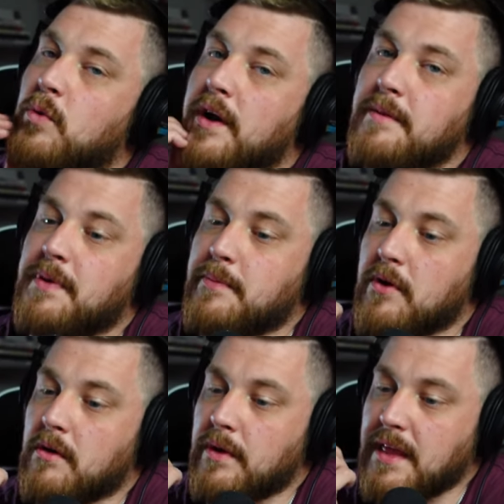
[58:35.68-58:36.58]
worried
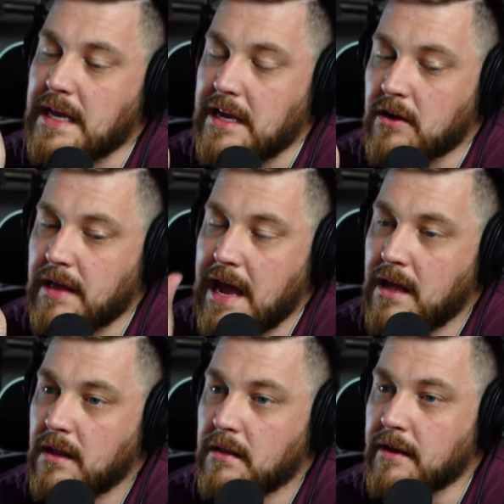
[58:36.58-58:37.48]
people when they hear
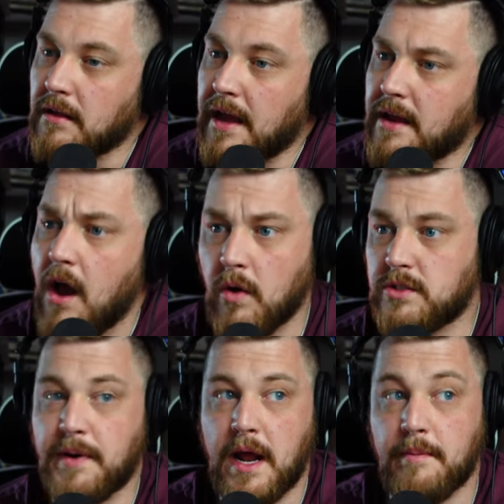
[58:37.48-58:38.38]
that, they're like, oh,
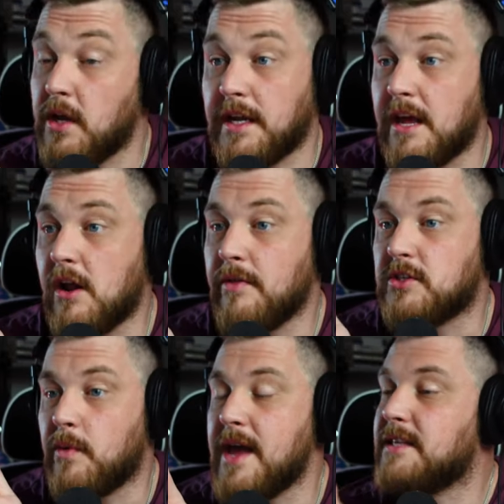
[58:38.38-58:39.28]
but I'm going to gain all
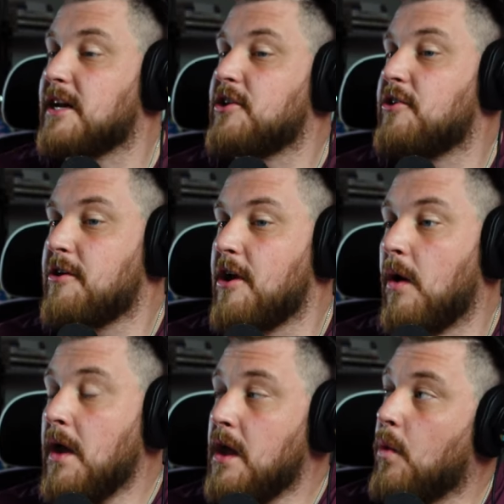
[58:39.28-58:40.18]
this weight. It's like, no, no, no,
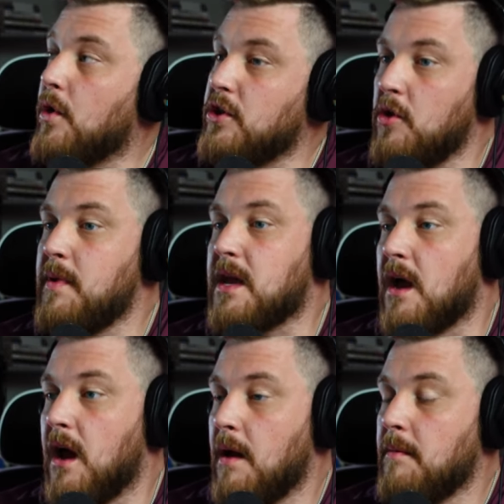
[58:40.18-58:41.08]
no. When you
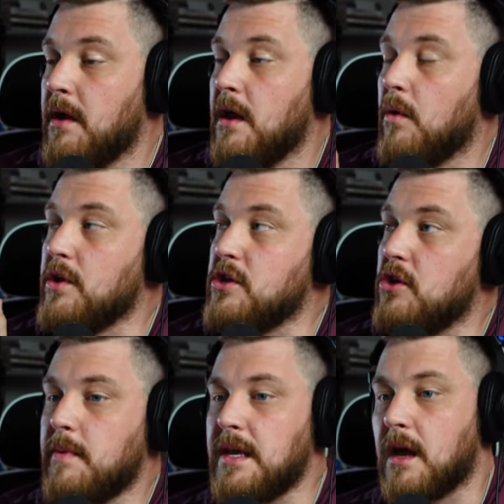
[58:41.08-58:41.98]
become, when
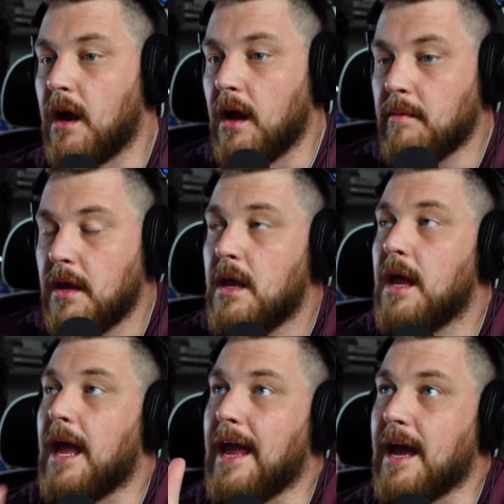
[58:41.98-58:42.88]
you become
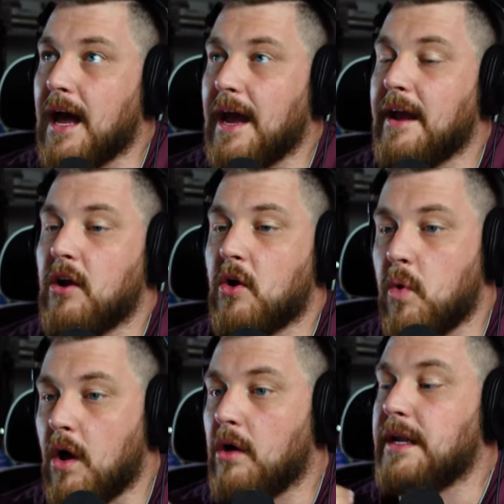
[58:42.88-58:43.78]
a higher
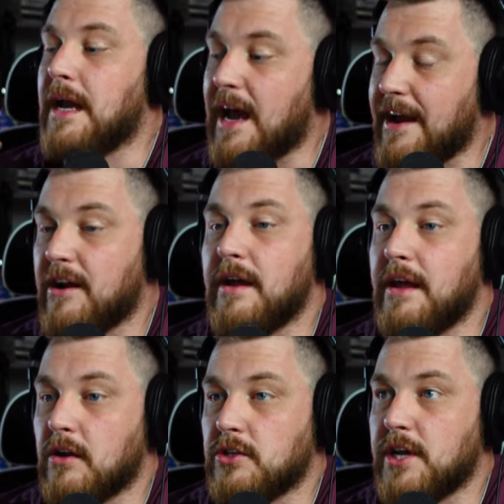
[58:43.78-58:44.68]
quality, higher
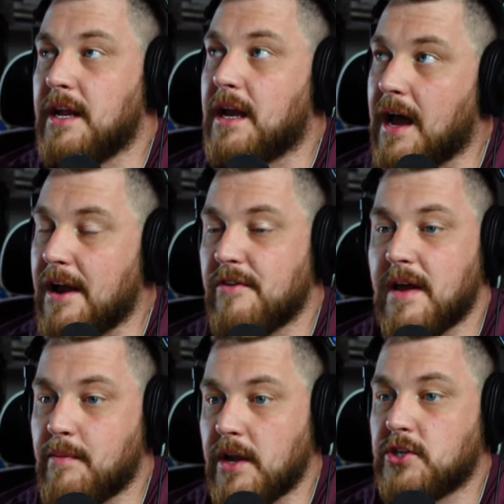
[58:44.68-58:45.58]
energetic, higher
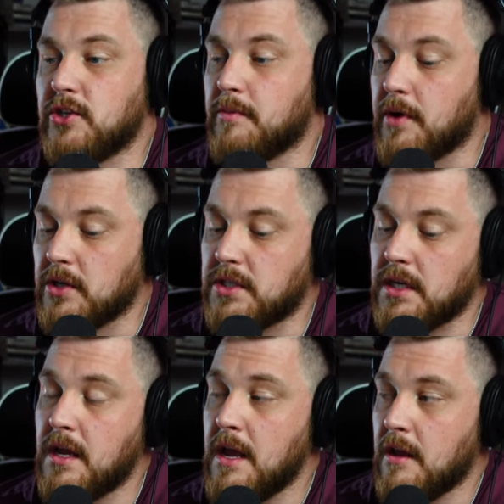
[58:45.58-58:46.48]
vibrational
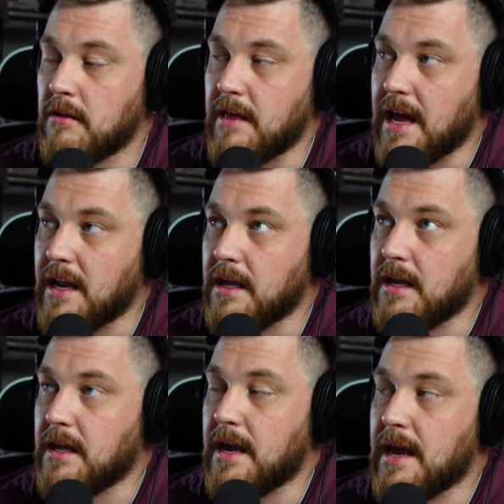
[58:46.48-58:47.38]
person that
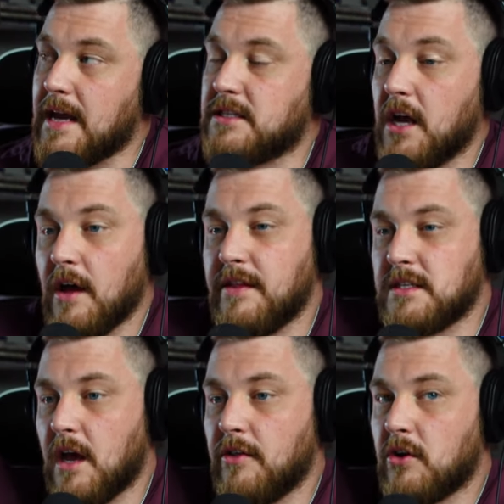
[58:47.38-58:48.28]
has uh,
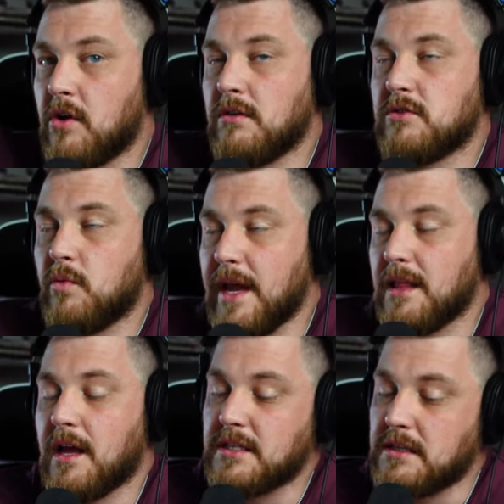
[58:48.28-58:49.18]
these other goals,
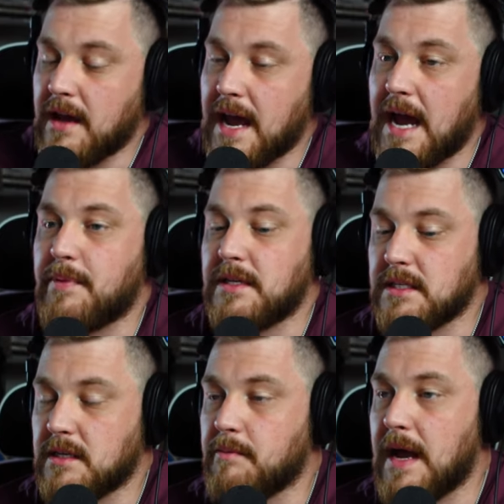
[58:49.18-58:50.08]
weight loss happens
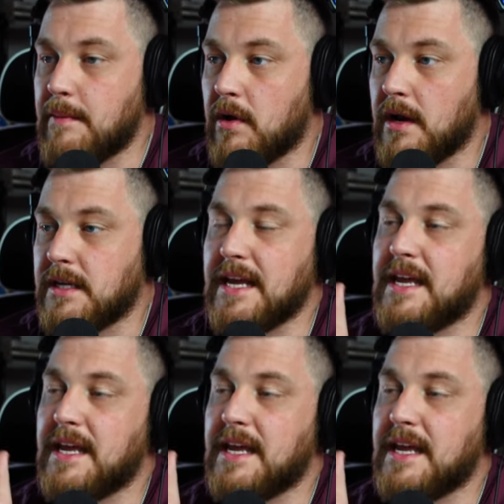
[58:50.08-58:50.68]
as a byproduct. I